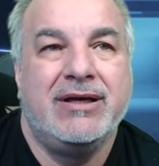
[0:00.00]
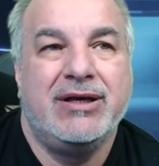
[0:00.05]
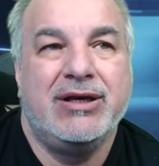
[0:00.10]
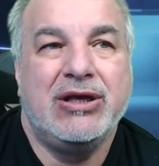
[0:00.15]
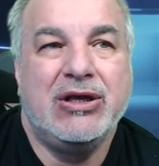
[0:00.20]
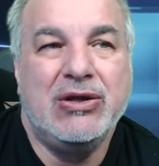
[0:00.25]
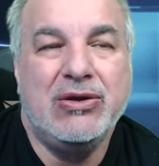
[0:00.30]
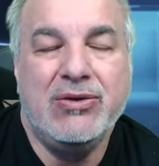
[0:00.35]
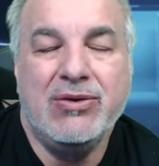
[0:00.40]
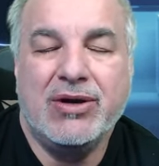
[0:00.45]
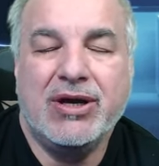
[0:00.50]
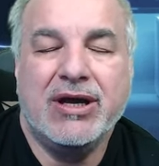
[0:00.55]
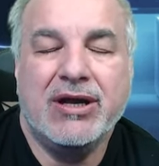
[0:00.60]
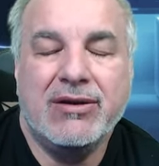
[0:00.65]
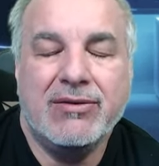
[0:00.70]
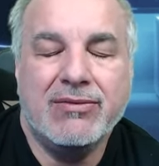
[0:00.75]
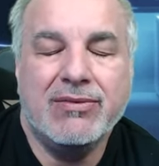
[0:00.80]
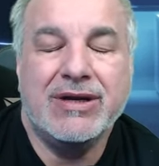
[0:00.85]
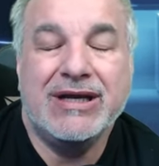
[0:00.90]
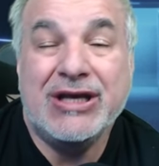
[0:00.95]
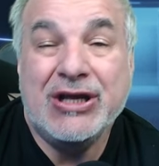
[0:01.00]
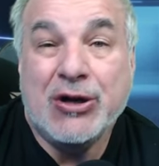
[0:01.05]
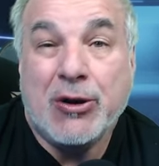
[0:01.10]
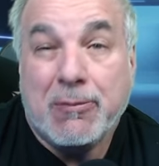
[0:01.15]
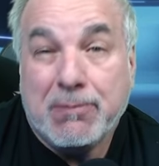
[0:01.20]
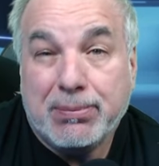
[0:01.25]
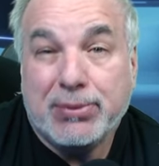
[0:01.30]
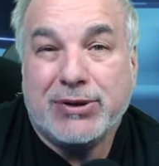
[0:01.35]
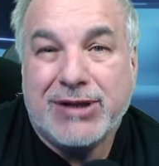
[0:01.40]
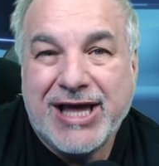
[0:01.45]
you can you know
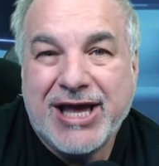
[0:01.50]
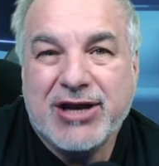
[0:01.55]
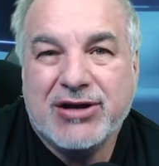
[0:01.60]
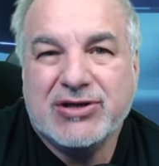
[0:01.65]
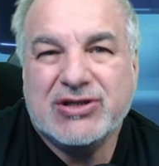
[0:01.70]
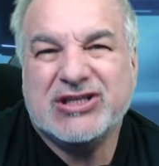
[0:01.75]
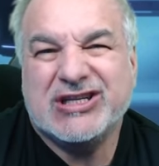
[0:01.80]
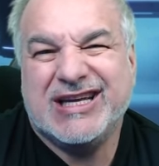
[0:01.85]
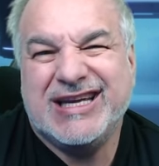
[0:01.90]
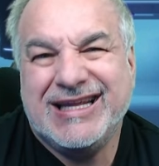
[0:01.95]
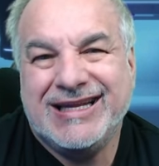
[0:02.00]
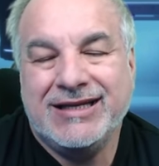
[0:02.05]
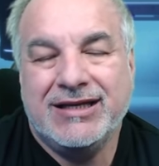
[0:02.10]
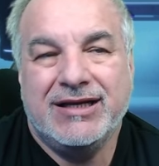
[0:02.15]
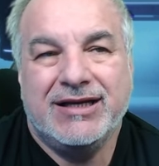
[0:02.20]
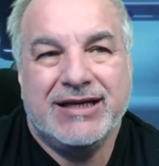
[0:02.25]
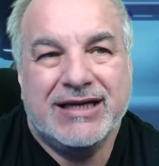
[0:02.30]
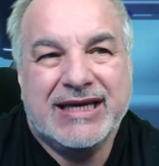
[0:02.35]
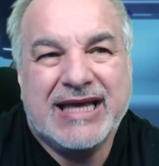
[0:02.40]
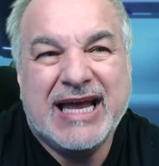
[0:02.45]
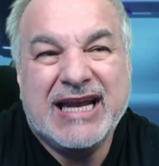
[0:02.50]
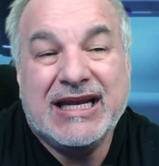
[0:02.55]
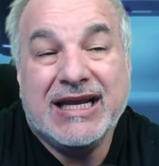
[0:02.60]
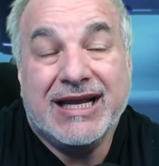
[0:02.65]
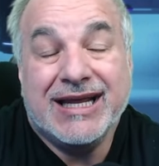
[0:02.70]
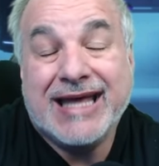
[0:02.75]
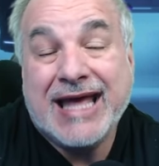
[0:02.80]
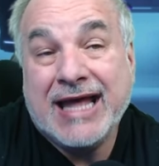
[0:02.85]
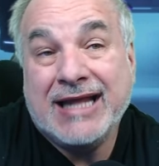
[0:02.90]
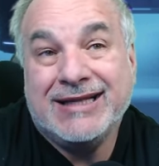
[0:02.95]
players can can
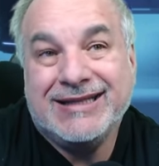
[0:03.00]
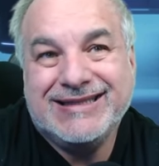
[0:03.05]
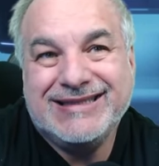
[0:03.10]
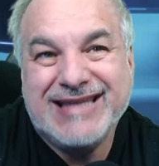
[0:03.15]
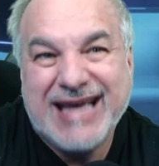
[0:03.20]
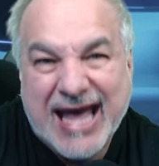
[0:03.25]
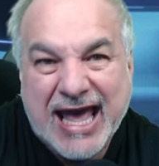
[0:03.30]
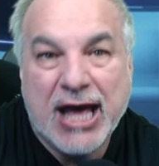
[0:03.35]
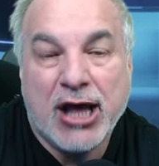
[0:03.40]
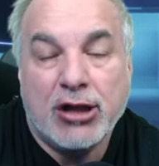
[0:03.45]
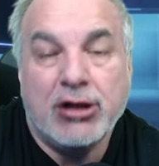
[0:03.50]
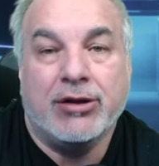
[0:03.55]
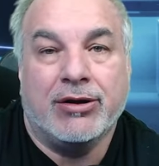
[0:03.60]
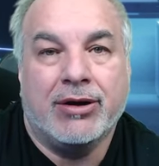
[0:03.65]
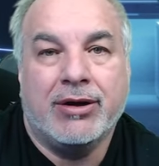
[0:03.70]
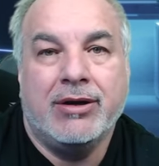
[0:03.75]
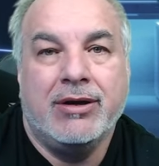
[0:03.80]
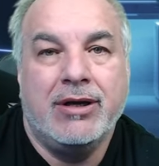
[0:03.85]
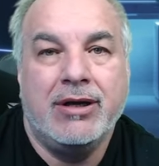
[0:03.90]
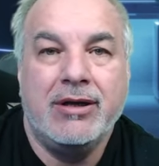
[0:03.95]
can tailor